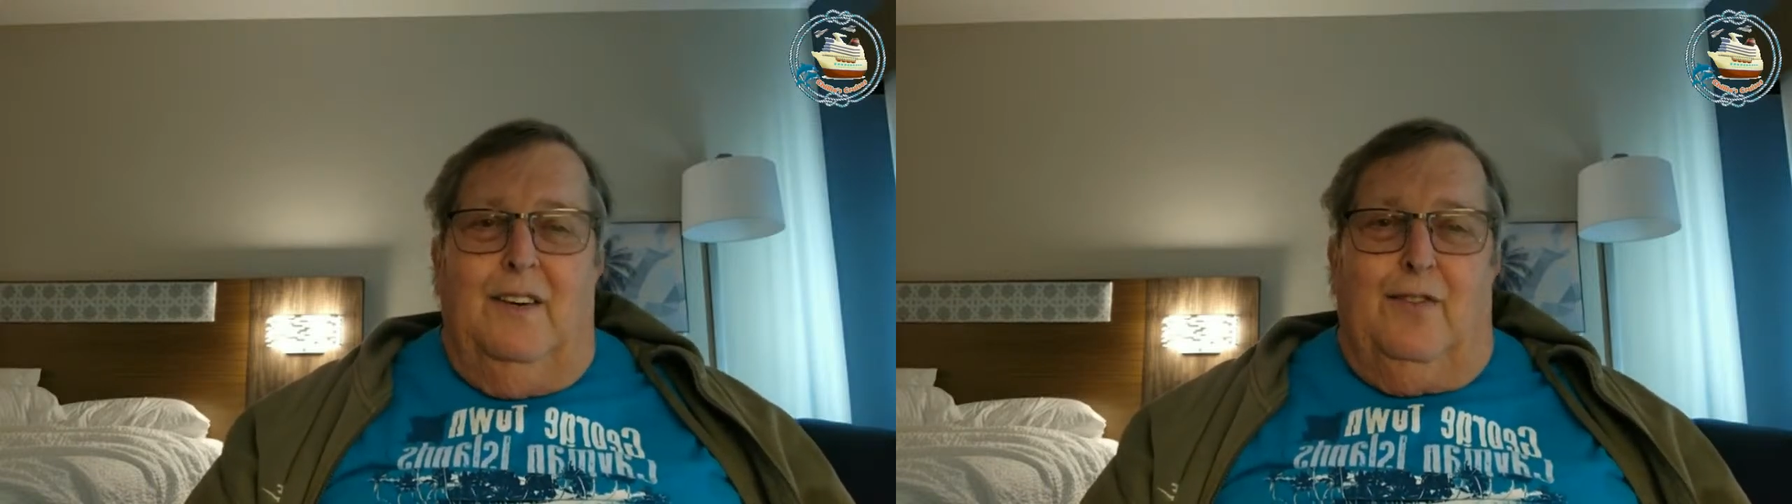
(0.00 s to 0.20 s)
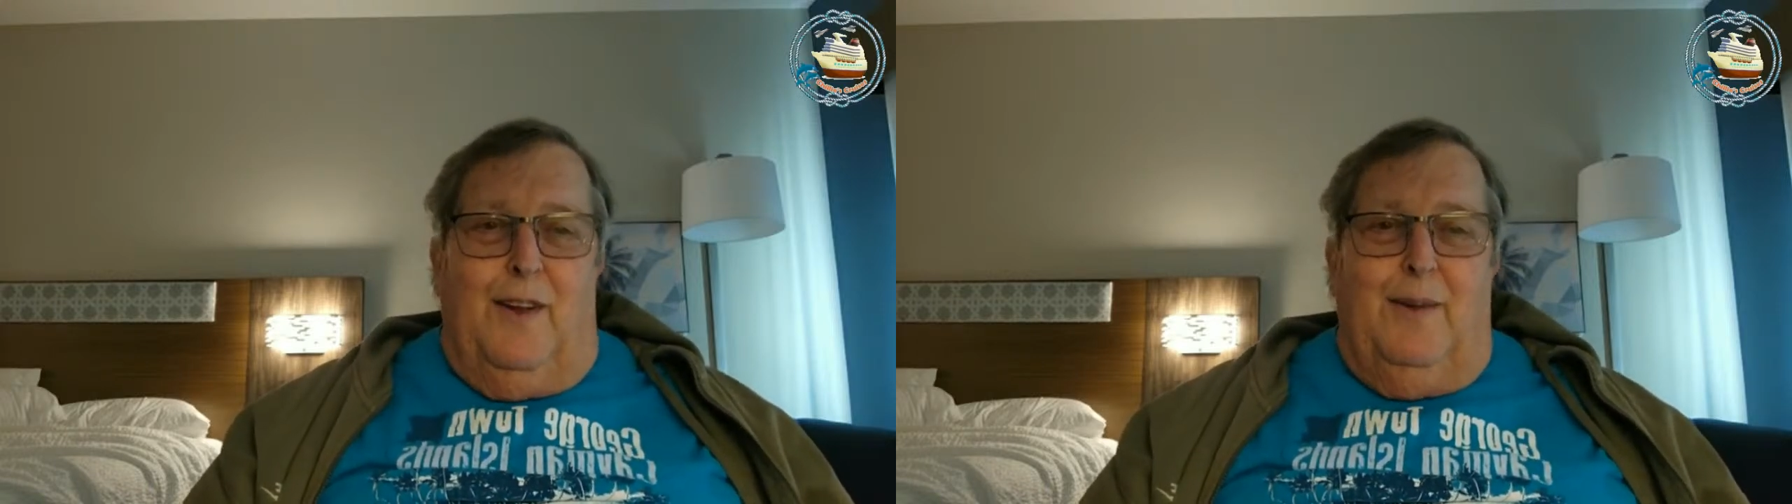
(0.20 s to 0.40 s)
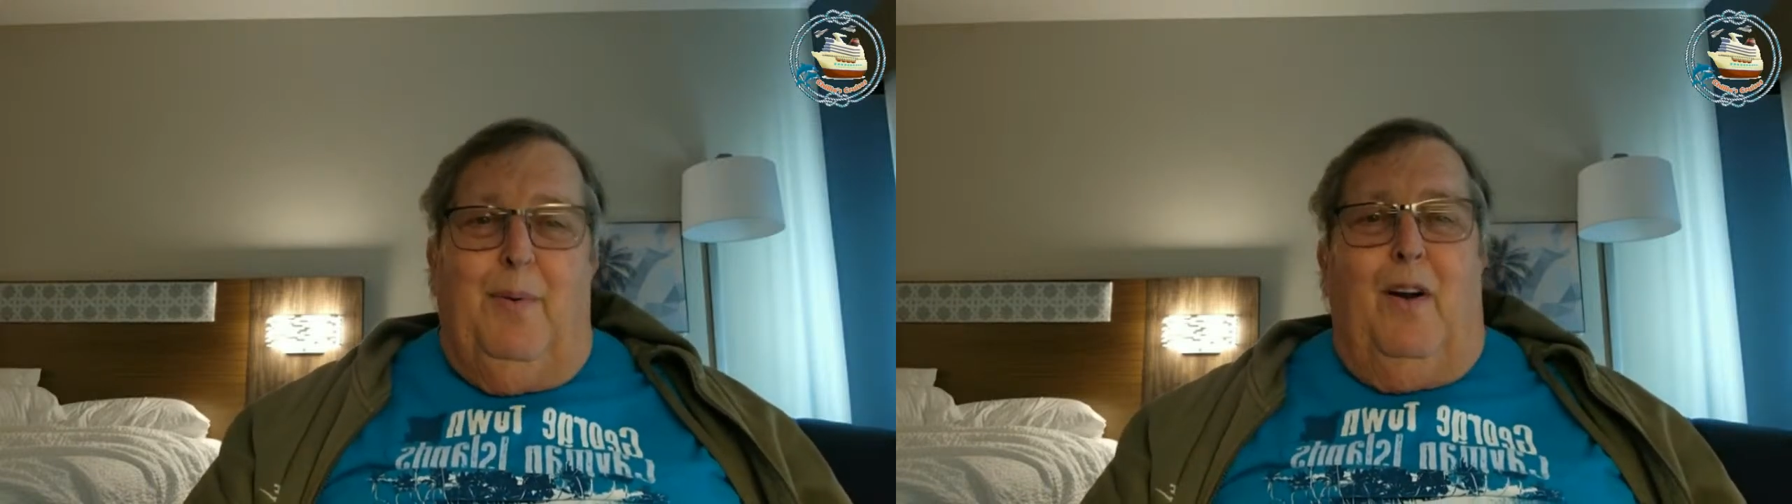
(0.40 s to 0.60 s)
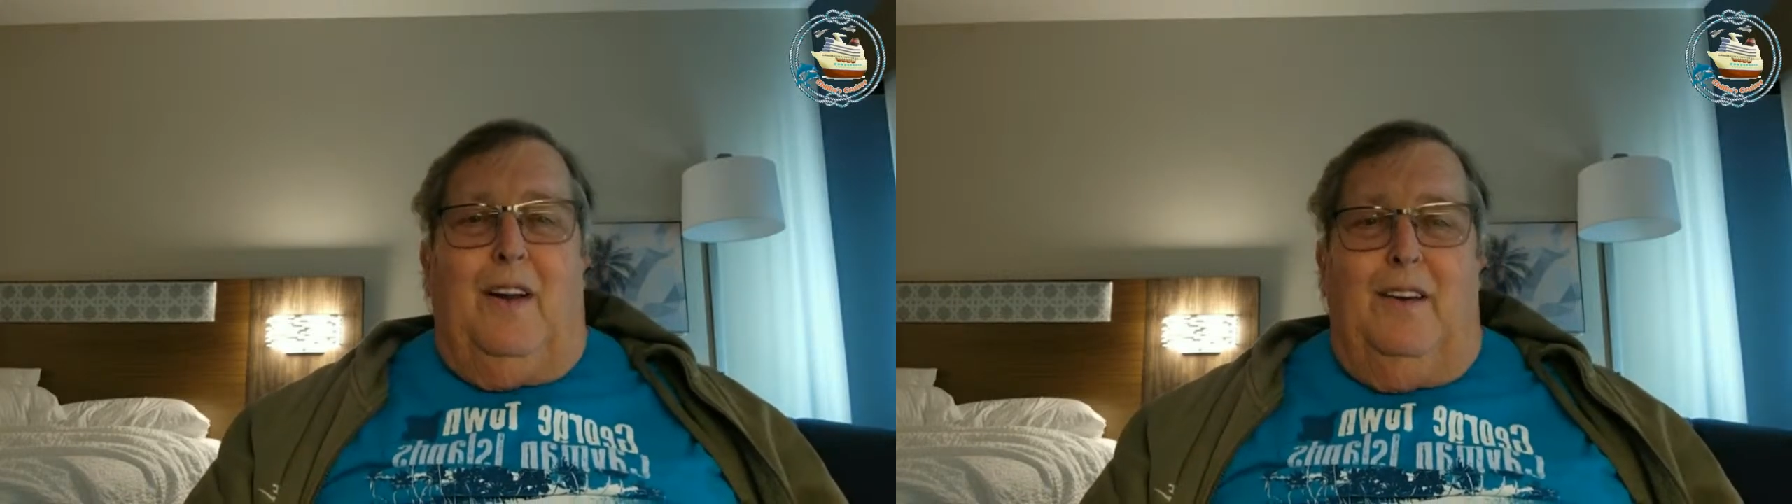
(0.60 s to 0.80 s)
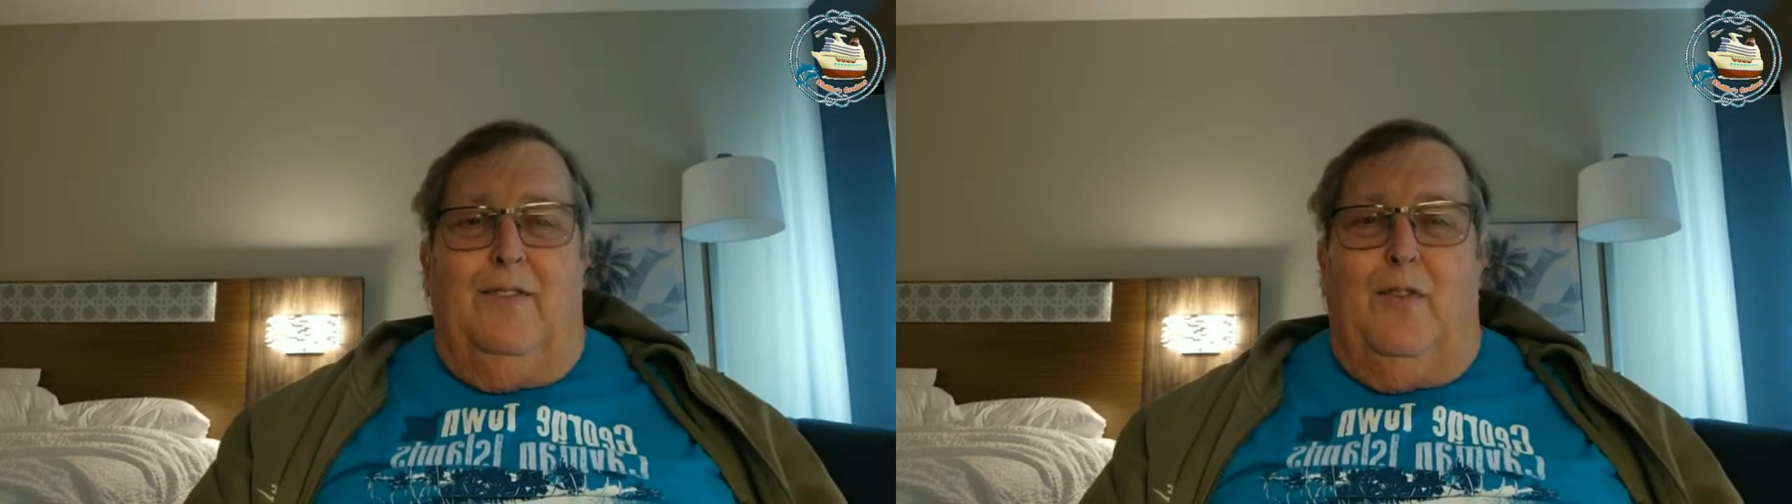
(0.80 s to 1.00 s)
free
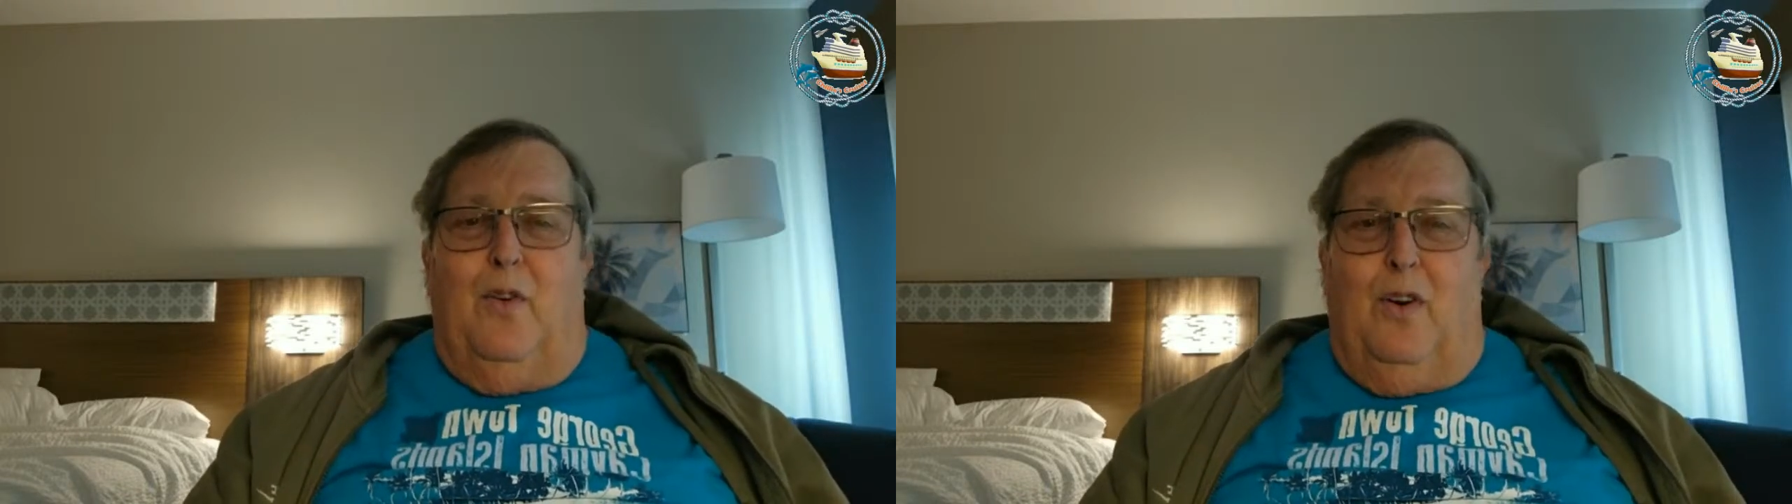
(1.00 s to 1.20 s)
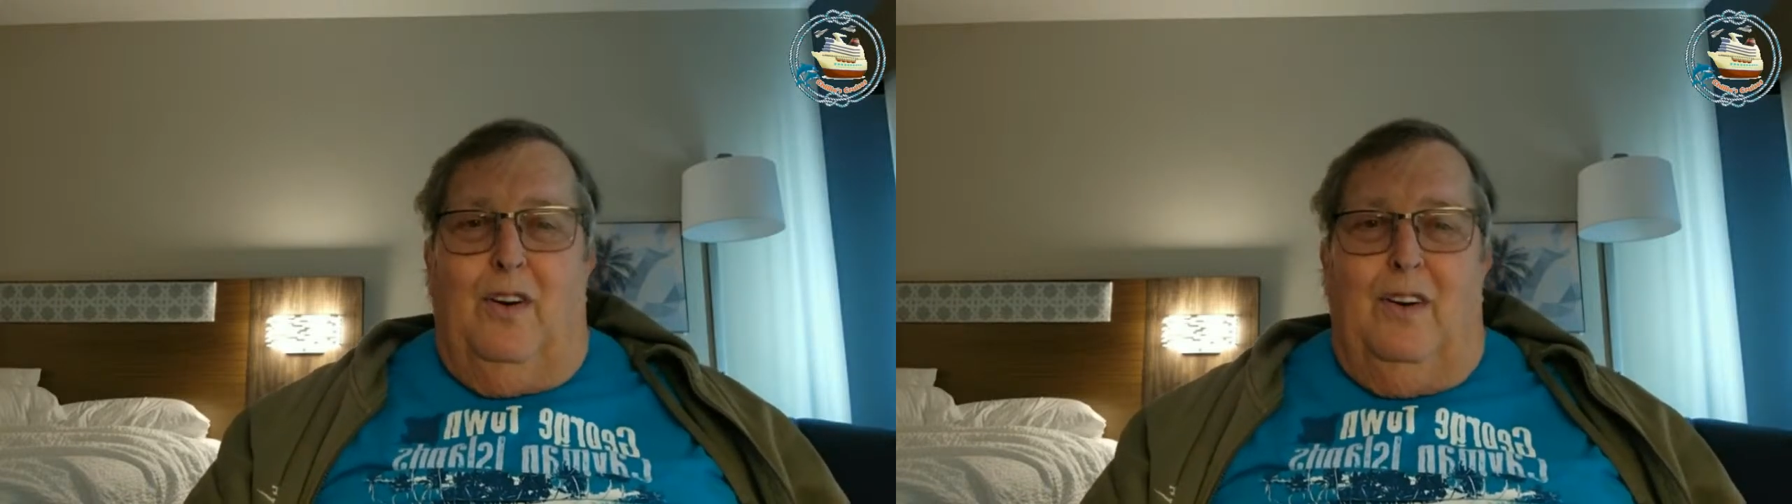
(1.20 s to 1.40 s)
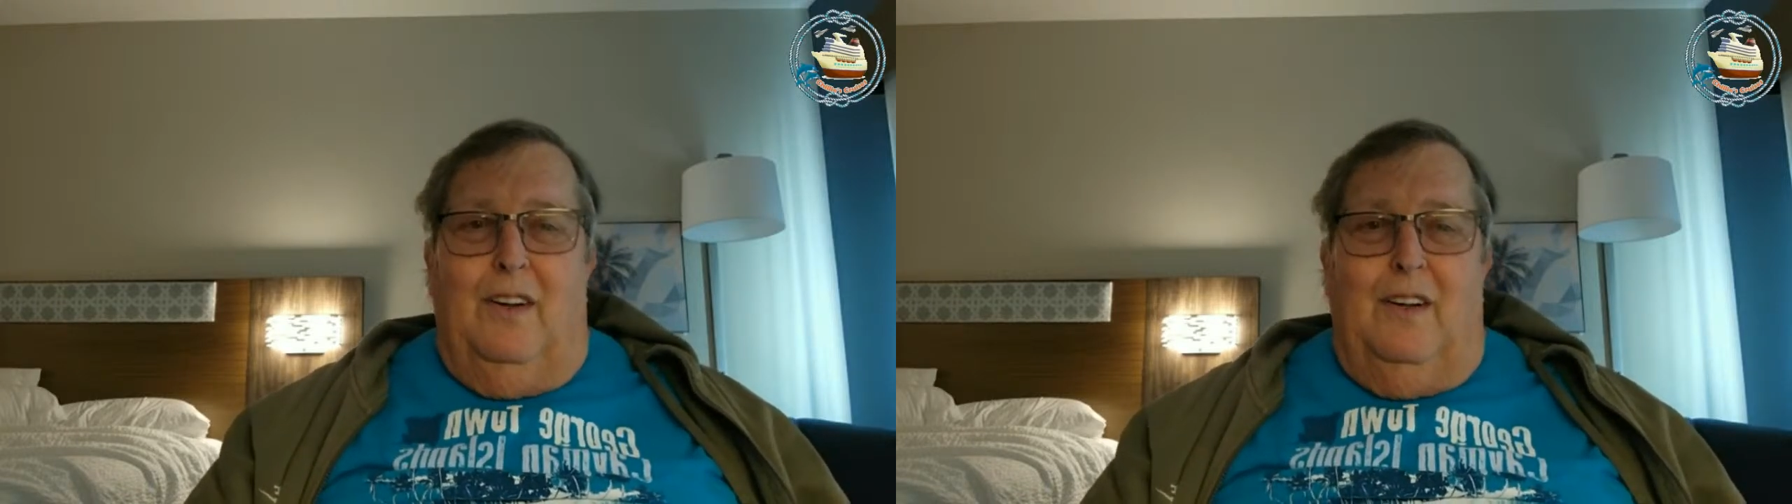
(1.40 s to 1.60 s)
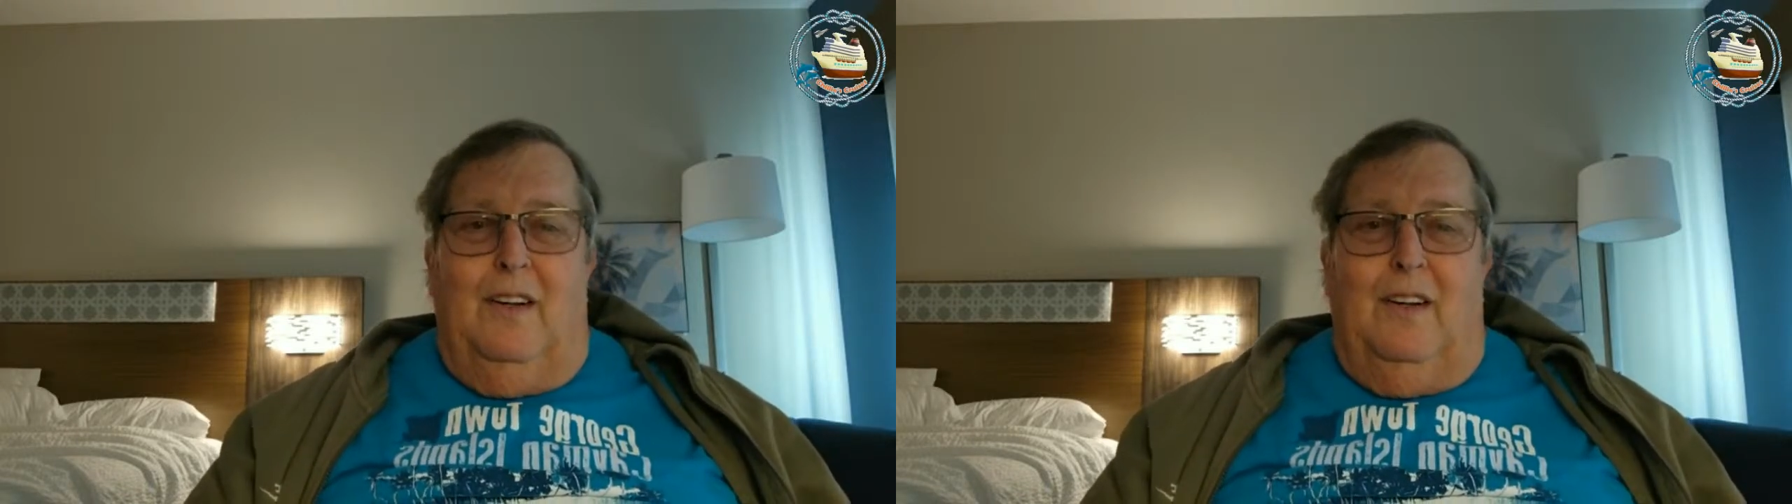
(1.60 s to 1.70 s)
parking for